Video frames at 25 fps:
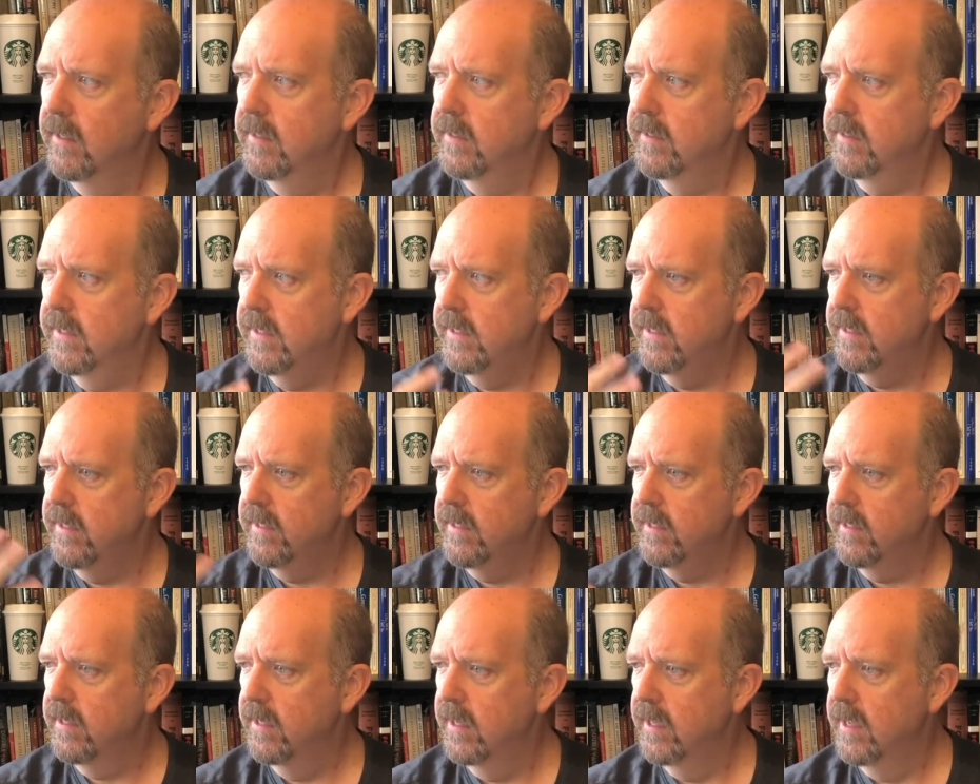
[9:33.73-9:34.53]

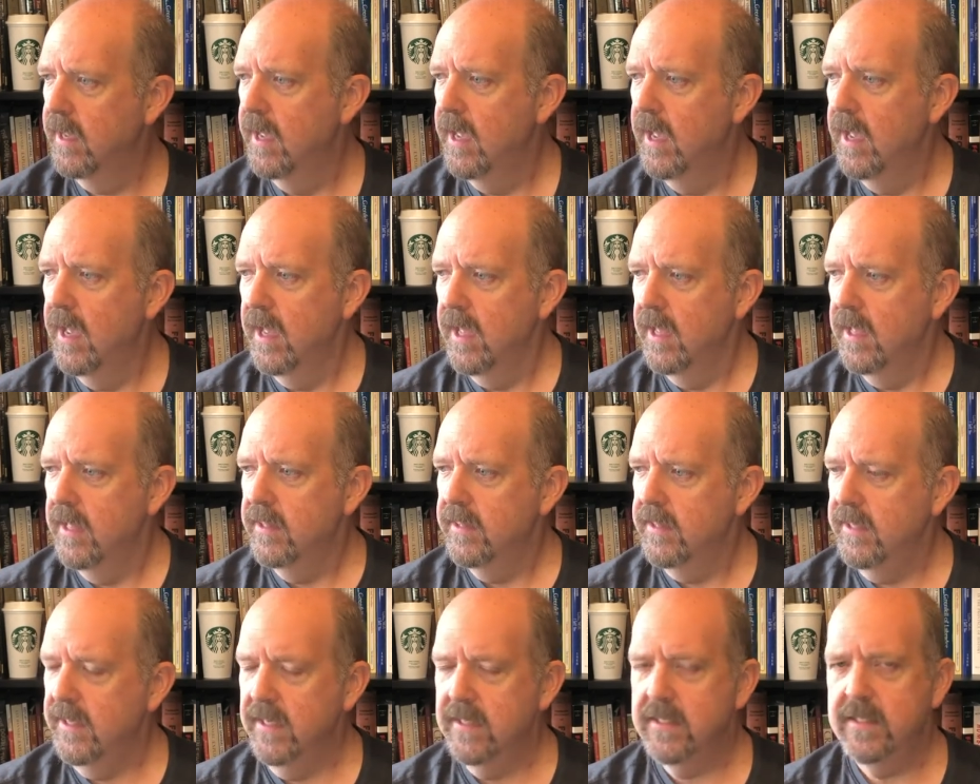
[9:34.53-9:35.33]
the
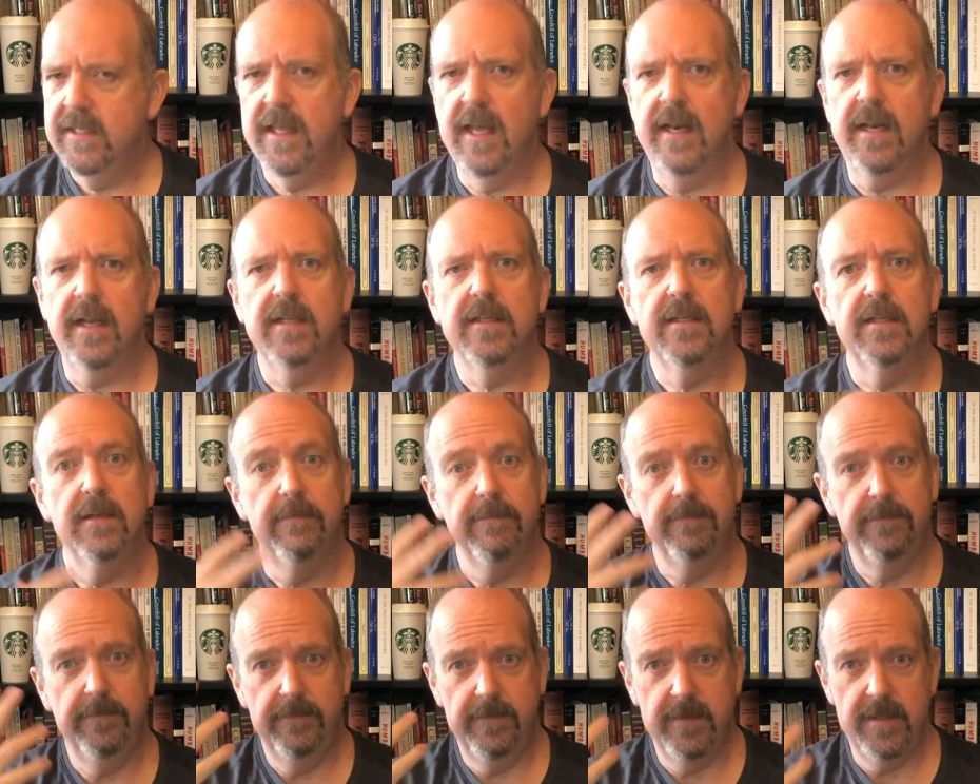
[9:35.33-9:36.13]
the aesthetics
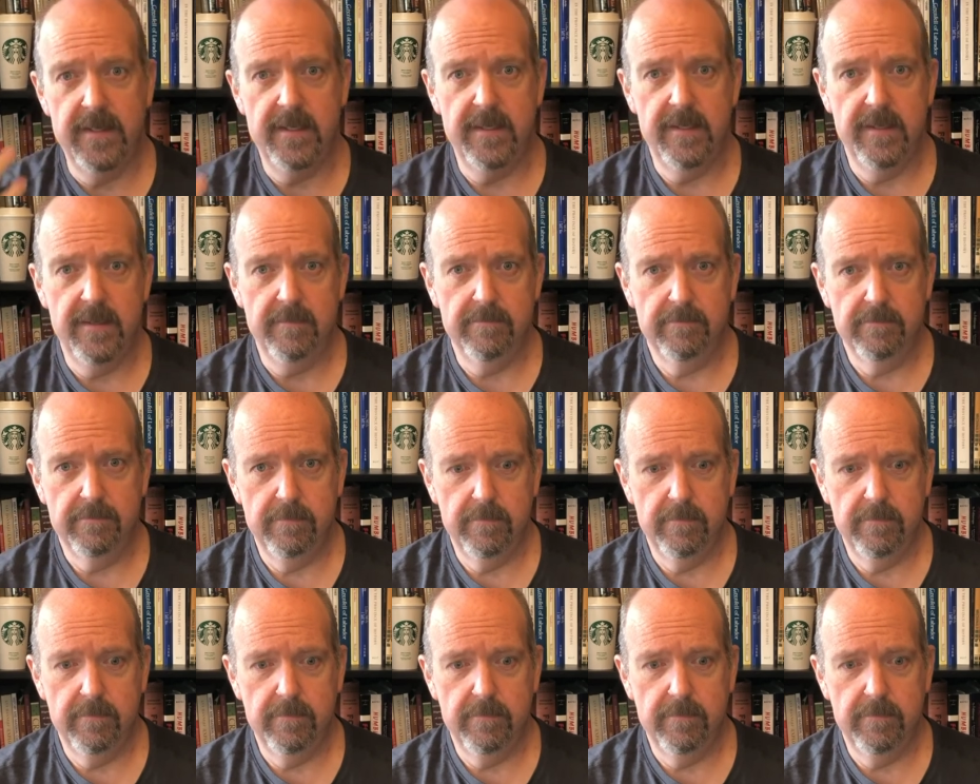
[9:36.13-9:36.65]
of the